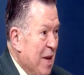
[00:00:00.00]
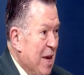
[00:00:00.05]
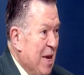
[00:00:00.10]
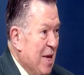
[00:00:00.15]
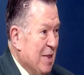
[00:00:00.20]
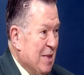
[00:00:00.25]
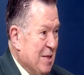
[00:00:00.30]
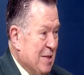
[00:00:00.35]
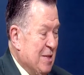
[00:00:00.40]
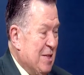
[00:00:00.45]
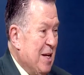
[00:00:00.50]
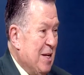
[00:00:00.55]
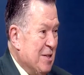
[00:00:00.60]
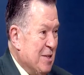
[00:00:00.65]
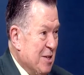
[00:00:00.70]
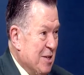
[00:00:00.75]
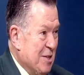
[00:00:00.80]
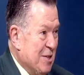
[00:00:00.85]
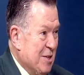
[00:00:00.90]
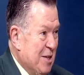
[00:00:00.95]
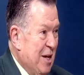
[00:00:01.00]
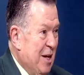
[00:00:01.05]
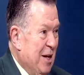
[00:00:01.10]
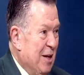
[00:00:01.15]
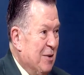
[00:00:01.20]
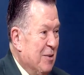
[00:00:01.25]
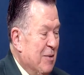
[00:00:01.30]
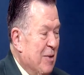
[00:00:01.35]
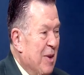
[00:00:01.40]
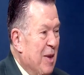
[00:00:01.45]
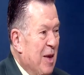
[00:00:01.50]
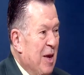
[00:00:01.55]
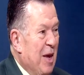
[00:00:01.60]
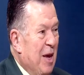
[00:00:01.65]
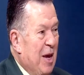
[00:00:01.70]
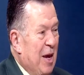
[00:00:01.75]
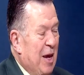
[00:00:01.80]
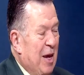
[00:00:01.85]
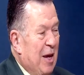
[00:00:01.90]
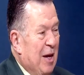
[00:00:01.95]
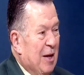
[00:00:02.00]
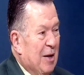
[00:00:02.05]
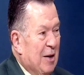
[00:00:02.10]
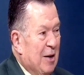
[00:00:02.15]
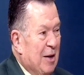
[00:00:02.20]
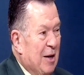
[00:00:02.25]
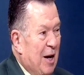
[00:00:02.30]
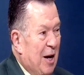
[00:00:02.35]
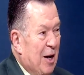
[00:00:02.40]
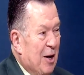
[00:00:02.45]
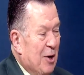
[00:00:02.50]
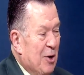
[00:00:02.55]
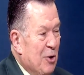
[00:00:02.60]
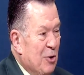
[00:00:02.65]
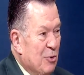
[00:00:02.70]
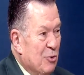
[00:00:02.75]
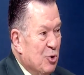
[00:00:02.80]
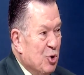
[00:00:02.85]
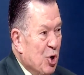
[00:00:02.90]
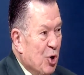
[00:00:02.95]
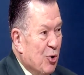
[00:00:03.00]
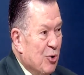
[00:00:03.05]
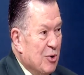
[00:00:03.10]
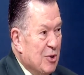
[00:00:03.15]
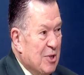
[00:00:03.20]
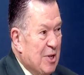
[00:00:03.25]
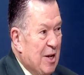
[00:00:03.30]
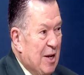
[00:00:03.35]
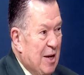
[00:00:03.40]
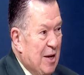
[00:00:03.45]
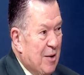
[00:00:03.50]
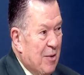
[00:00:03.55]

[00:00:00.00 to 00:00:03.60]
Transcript: in the census in in New Jersey.